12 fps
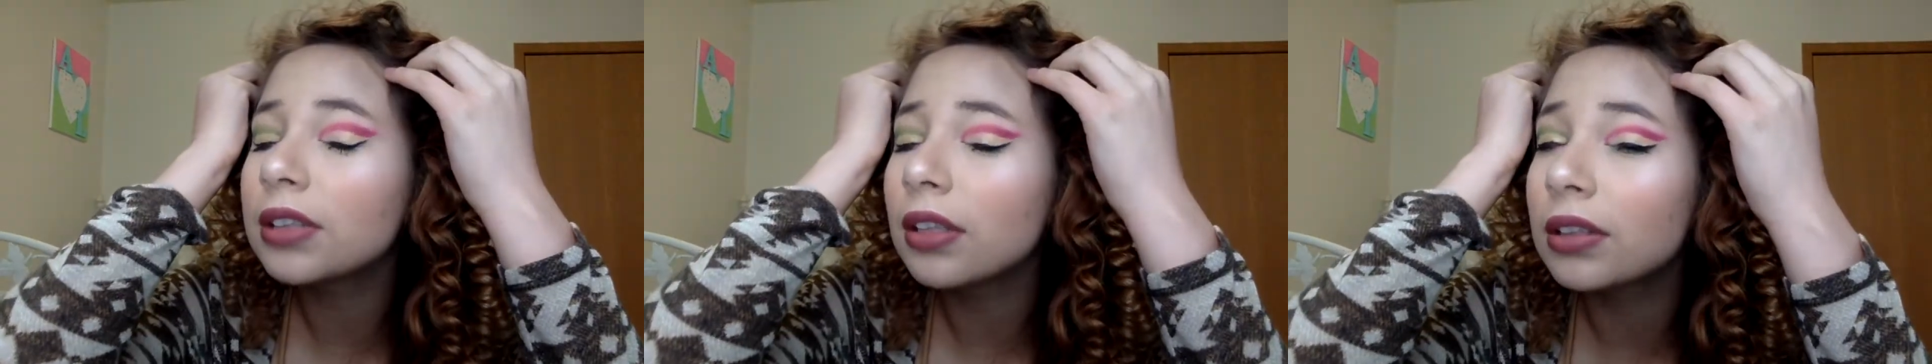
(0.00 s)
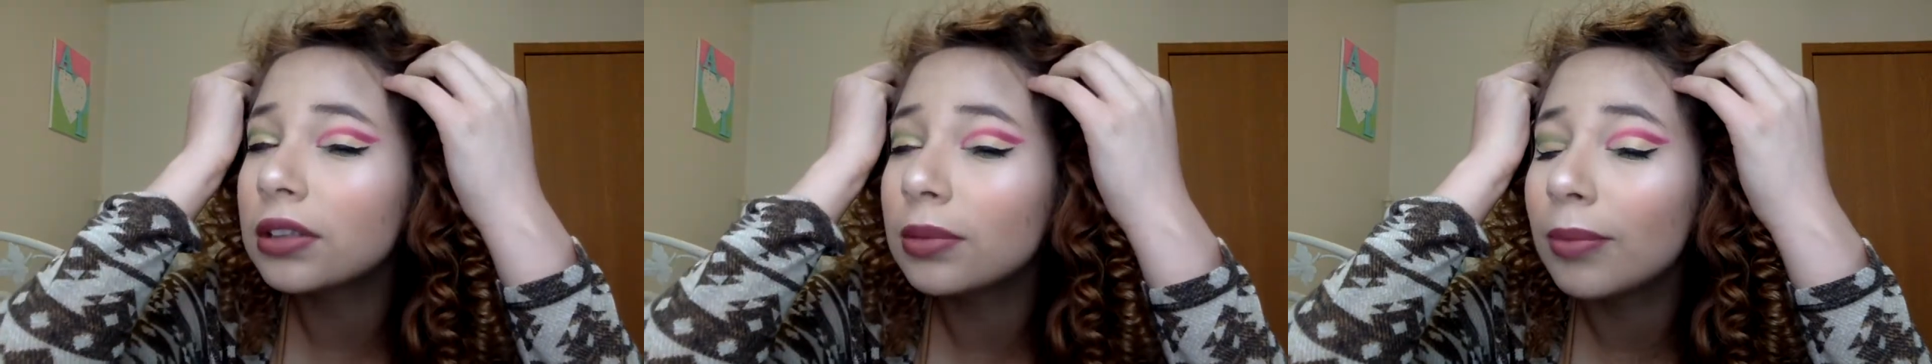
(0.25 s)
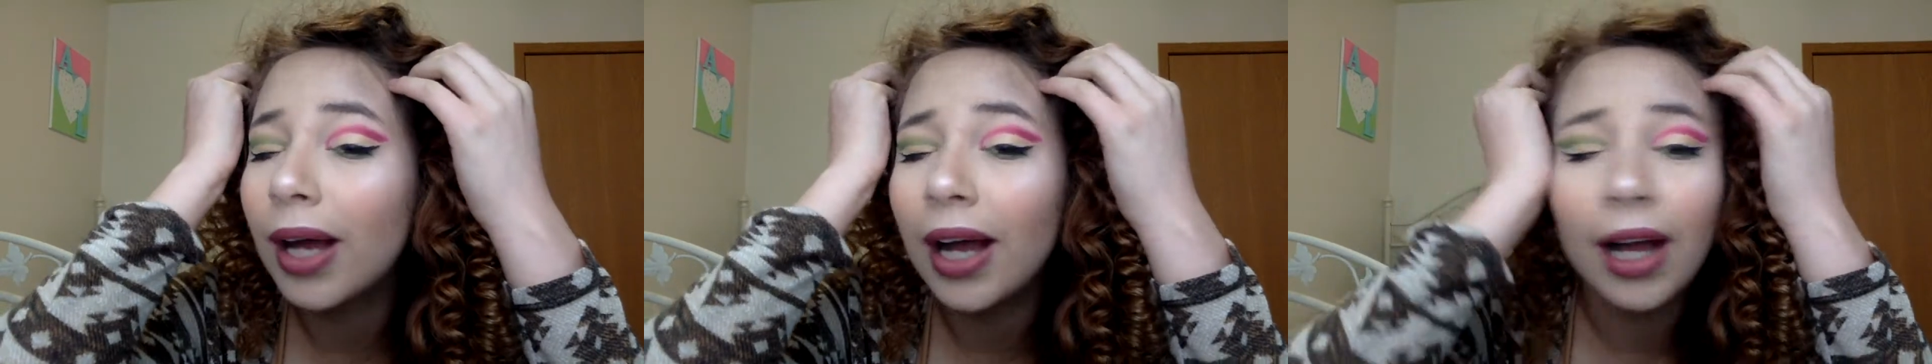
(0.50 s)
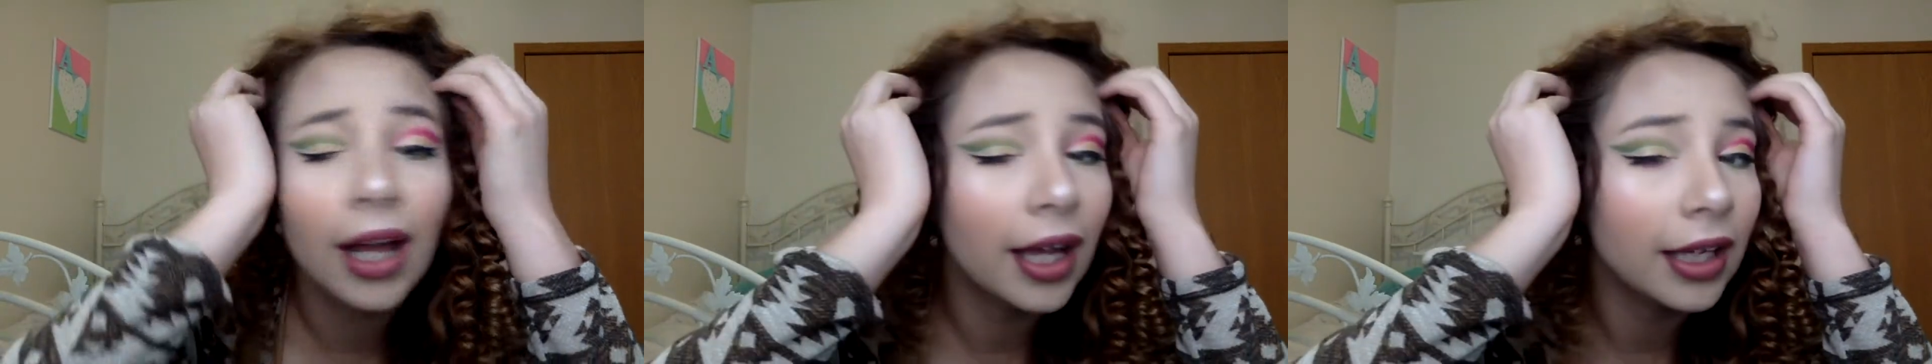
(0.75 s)
onto my
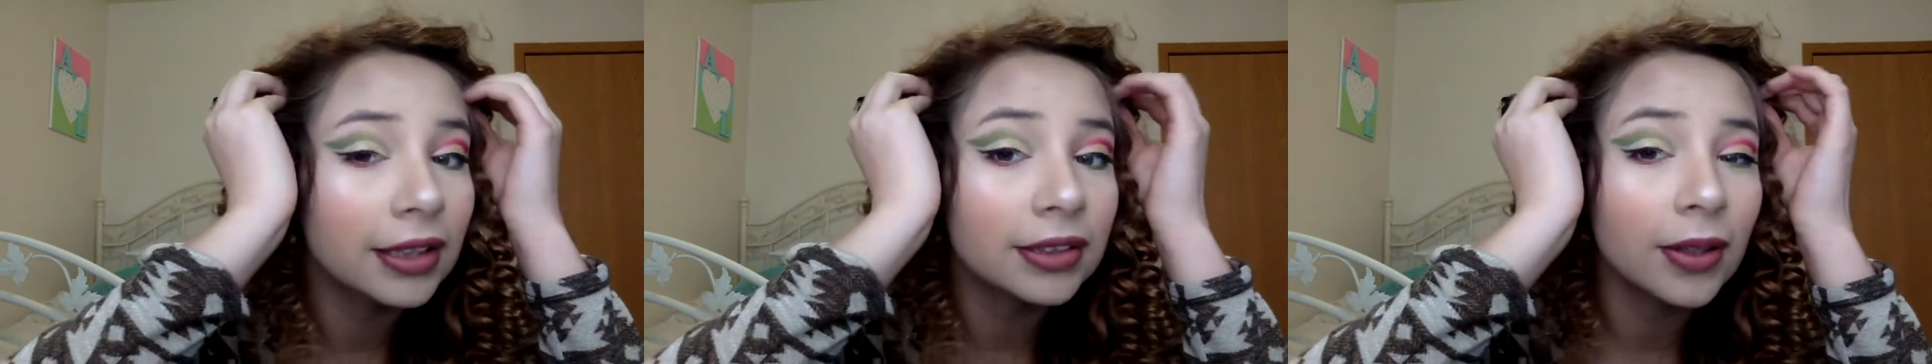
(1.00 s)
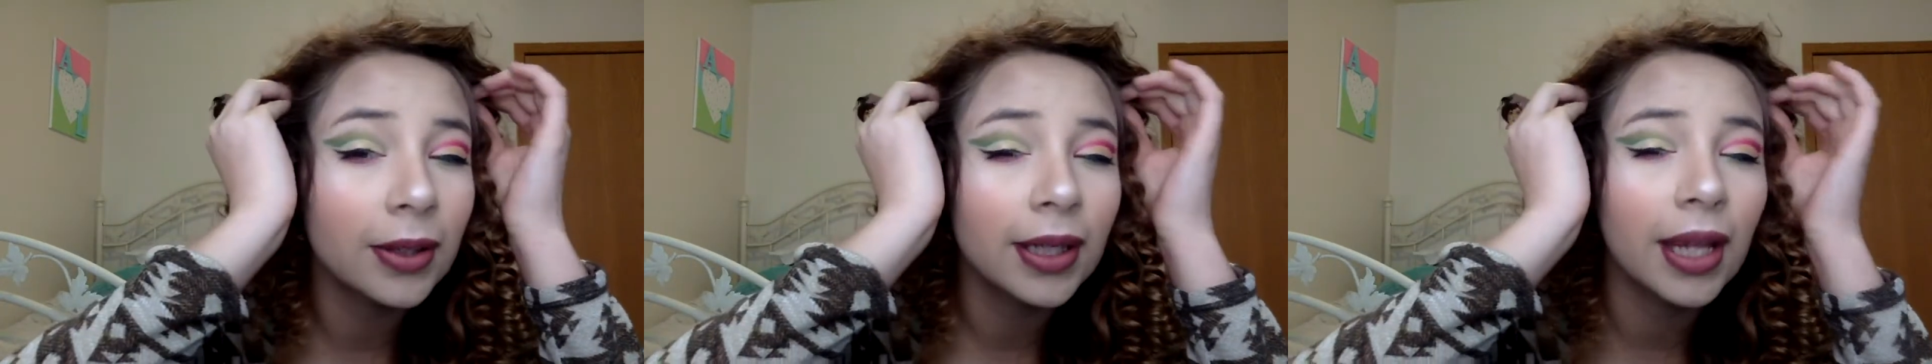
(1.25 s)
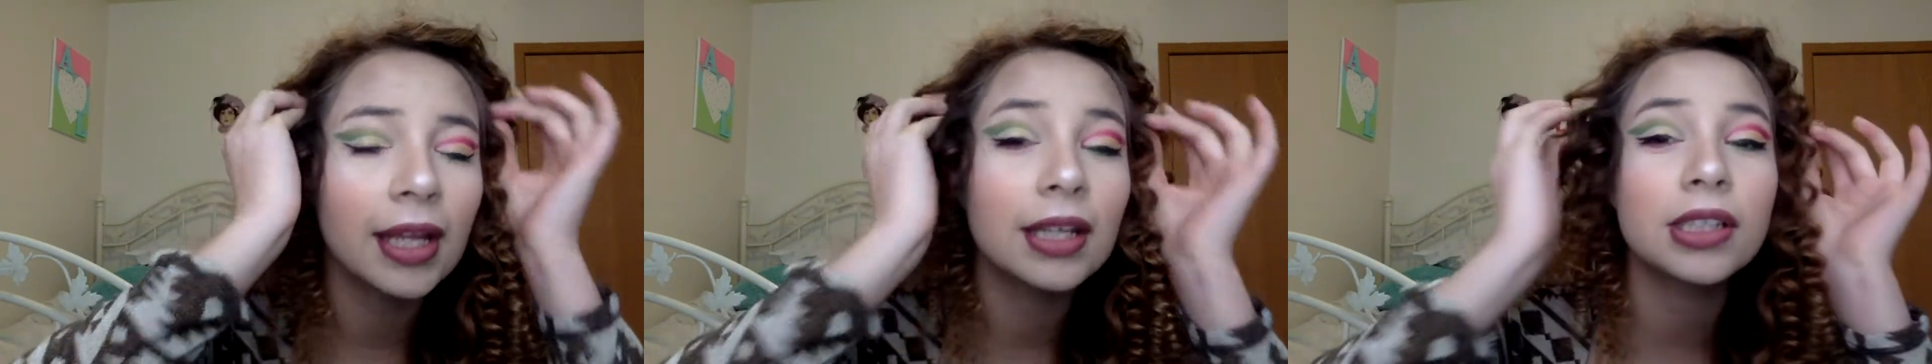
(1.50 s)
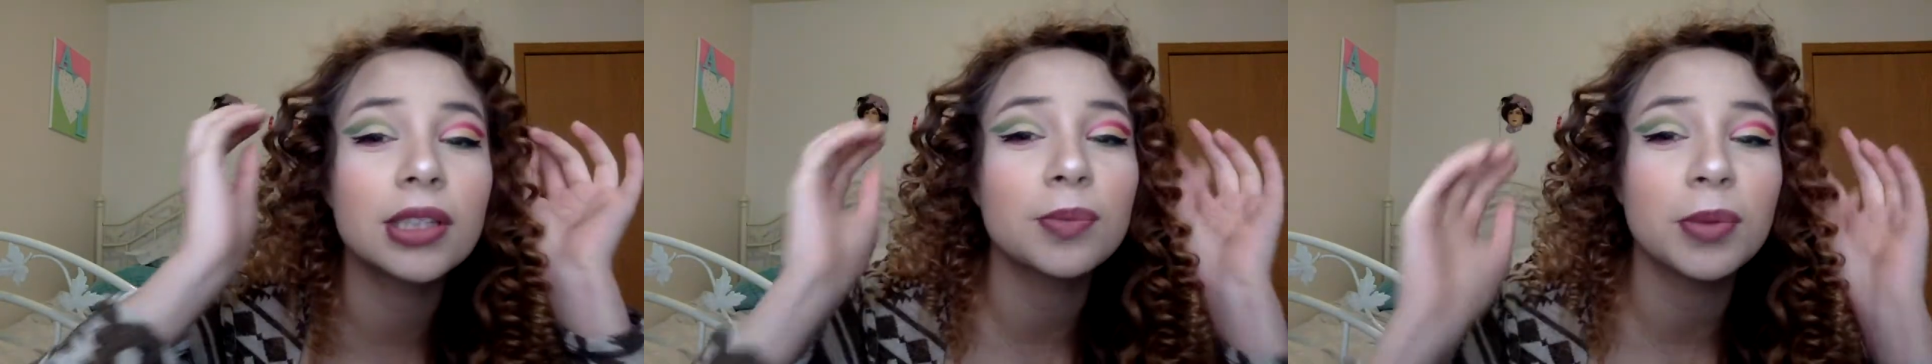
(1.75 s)
eyes or getting
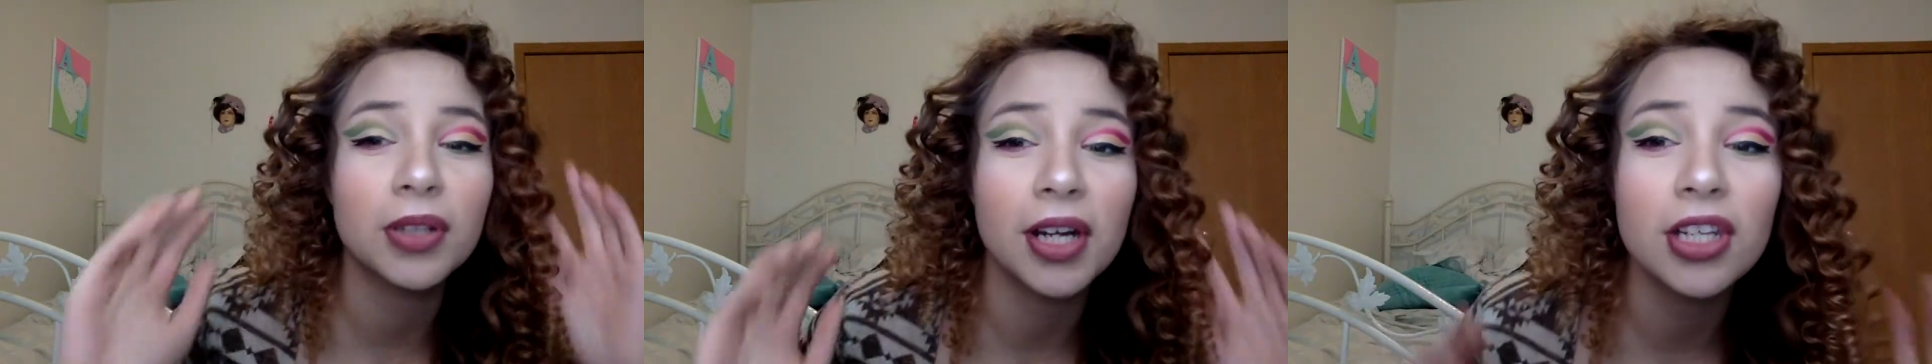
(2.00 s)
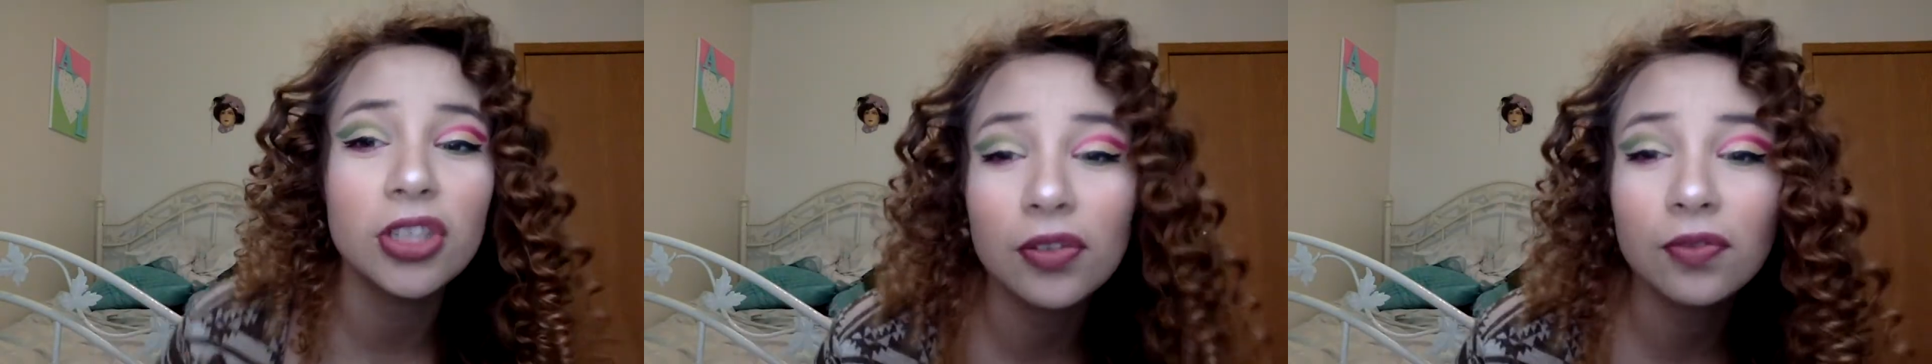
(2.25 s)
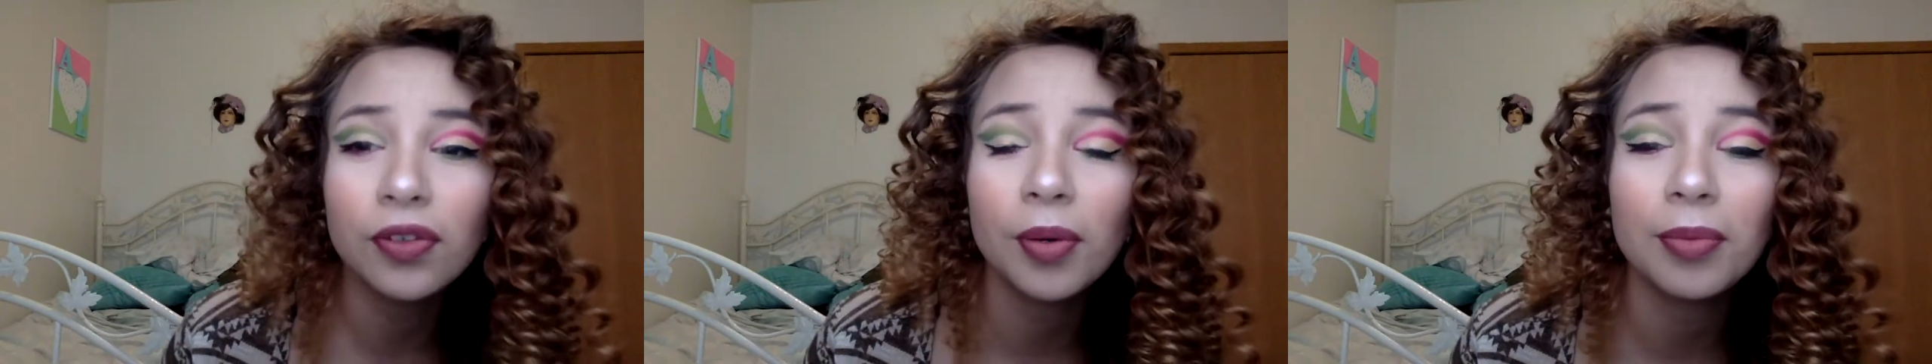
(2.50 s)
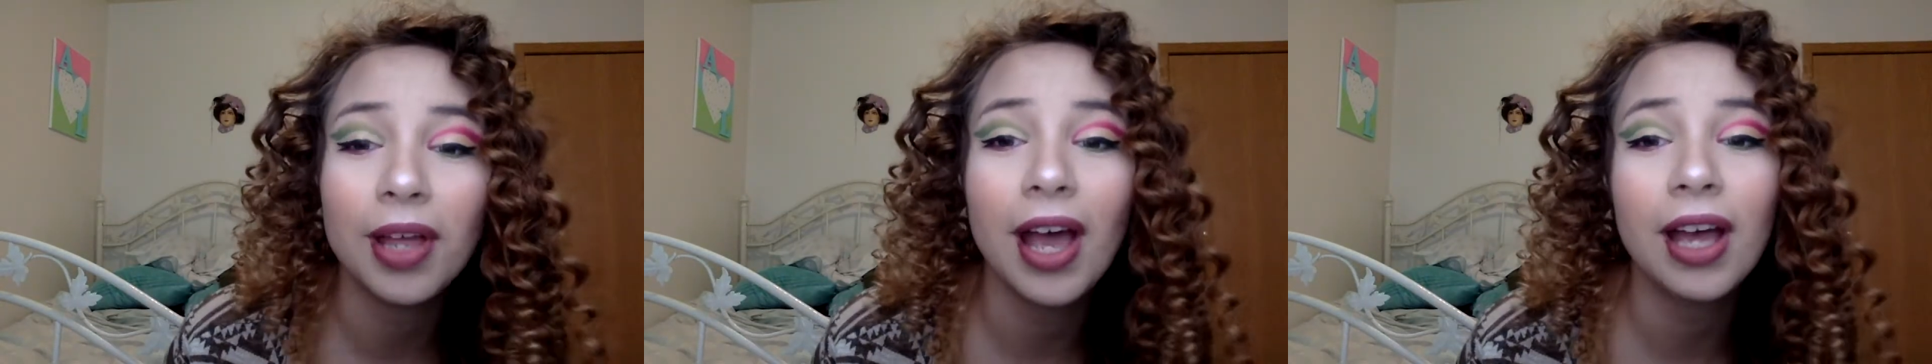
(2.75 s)
inspiration from
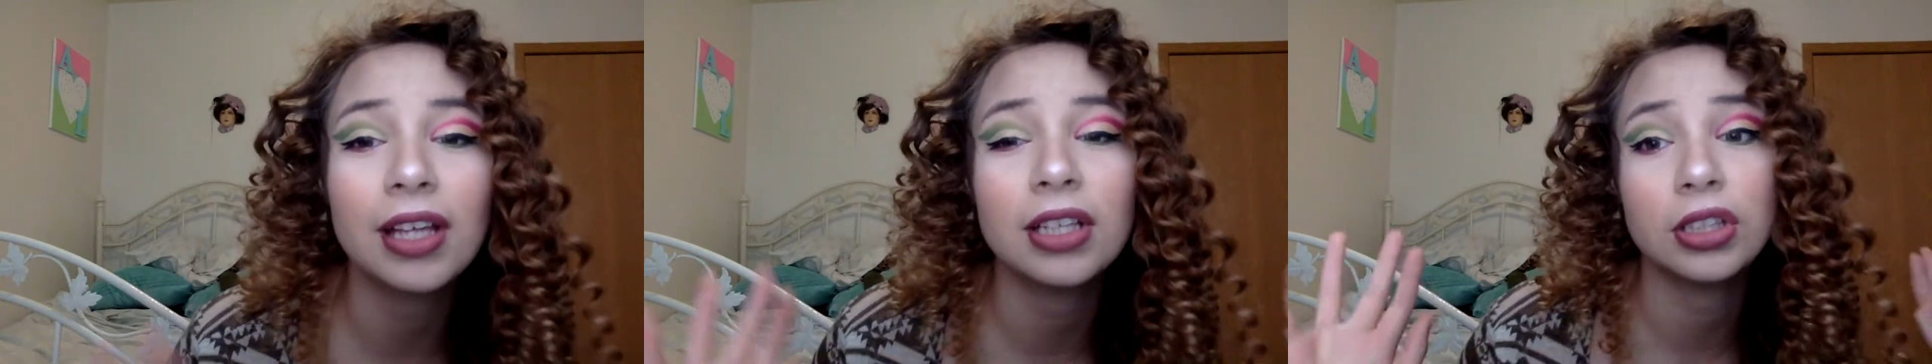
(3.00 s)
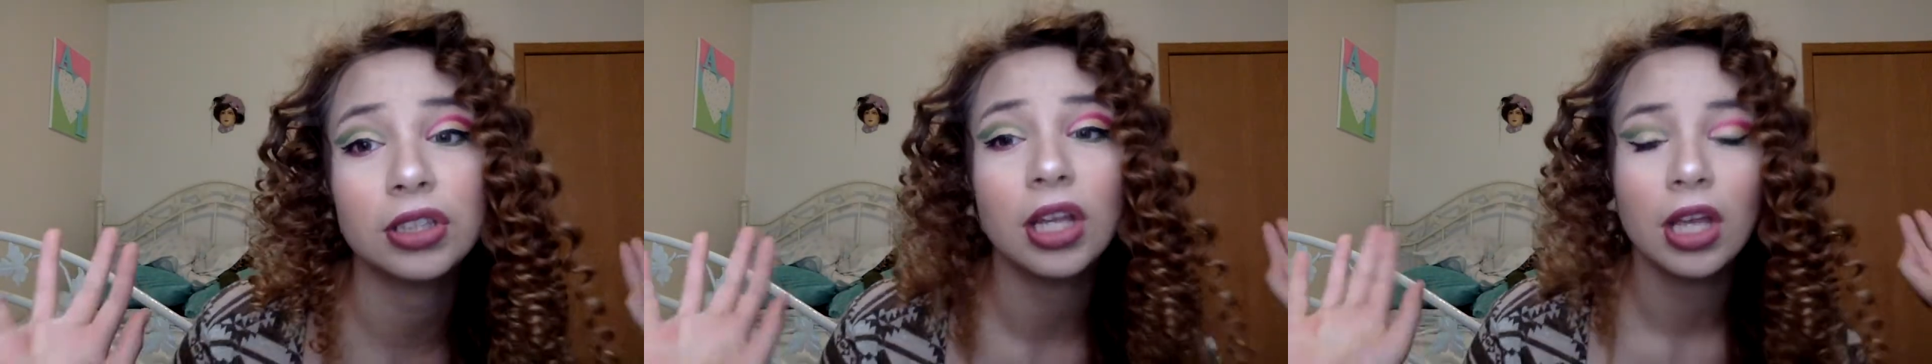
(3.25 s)
that because